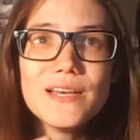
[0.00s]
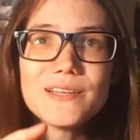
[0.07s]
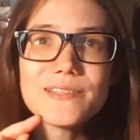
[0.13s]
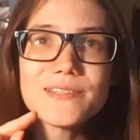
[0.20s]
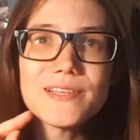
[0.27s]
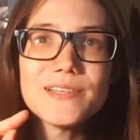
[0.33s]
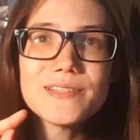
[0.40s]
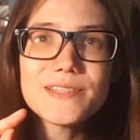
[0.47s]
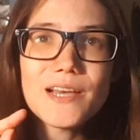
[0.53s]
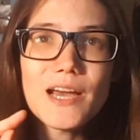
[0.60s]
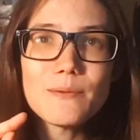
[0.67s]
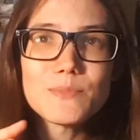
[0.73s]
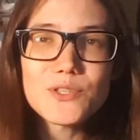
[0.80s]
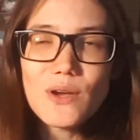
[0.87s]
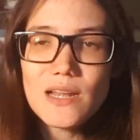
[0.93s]
since
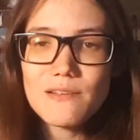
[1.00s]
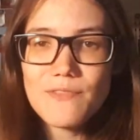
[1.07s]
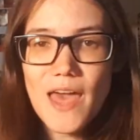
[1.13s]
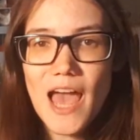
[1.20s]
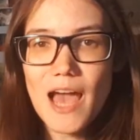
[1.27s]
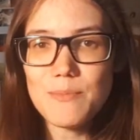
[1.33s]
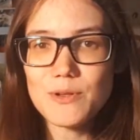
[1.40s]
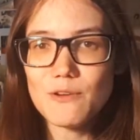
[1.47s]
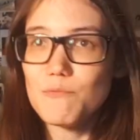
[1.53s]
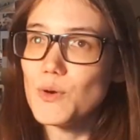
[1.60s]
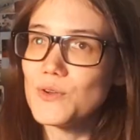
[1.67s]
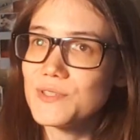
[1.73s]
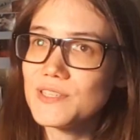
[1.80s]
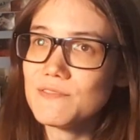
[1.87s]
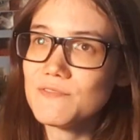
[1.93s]
I'm so out of the habit of
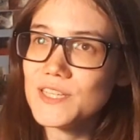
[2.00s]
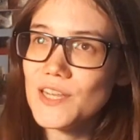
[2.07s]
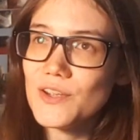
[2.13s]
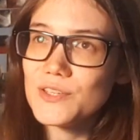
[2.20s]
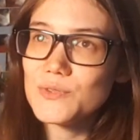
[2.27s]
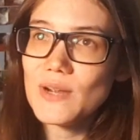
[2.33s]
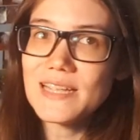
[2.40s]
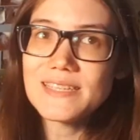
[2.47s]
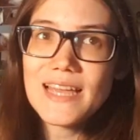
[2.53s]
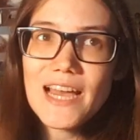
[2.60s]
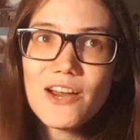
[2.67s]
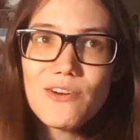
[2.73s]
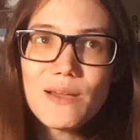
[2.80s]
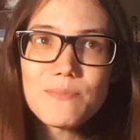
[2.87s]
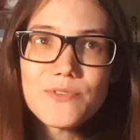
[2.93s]
posting videos right
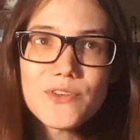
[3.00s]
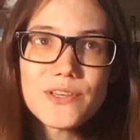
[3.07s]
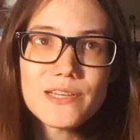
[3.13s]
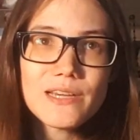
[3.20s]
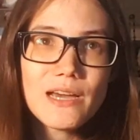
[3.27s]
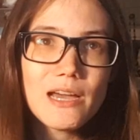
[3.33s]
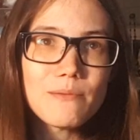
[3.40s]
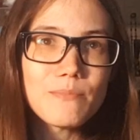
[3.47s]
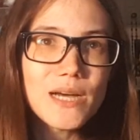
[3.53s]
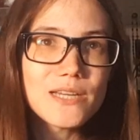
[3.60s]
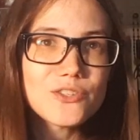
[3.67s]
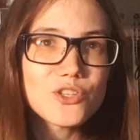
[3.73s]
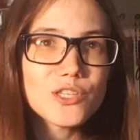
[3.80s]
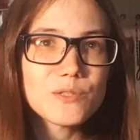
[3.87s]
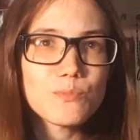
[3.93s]
now, I'm thinking I
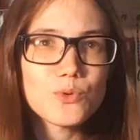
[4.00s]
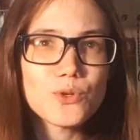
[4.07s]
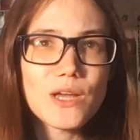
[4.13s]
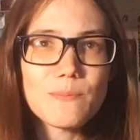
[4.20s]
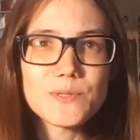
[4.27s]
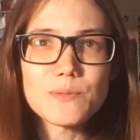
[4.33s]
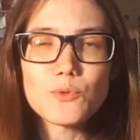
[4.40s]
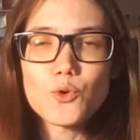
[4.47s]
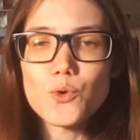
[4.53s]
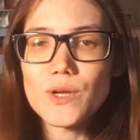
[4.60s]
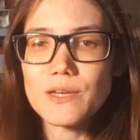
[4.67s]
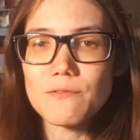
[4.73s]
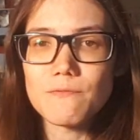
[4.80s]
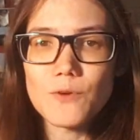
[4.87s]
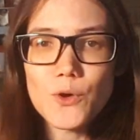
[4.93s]
might just put up some
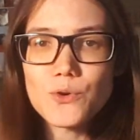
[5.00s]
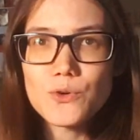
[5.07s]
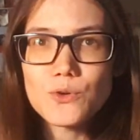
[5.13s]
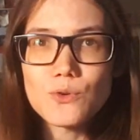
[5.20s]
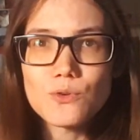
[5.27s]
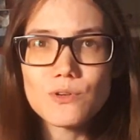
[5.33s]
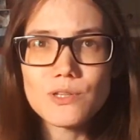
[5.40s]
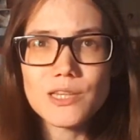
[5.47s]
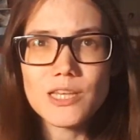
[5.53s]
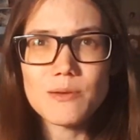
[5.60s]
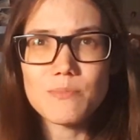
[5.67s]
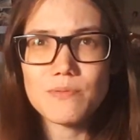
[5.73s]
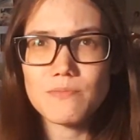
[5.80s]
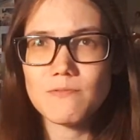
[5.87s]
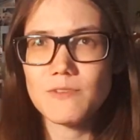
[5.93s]
quick vocal
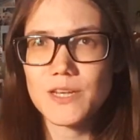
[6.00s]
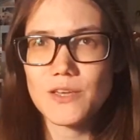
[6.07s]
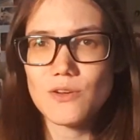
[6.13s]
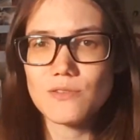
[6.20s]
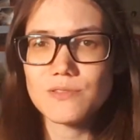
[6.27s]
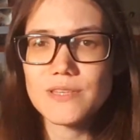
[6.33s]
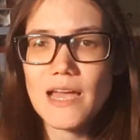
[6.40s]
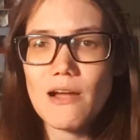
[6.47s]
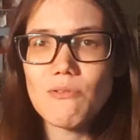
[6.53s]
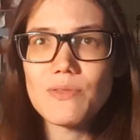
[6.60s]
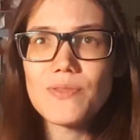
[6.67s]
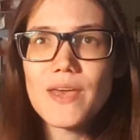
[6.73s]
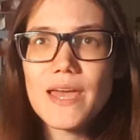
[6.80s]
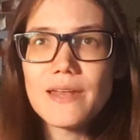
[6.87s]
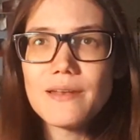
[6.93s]
clip videos now
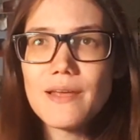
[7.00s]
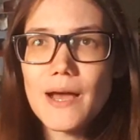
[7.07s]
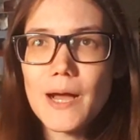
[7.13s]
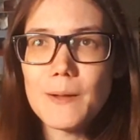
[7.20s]
and then.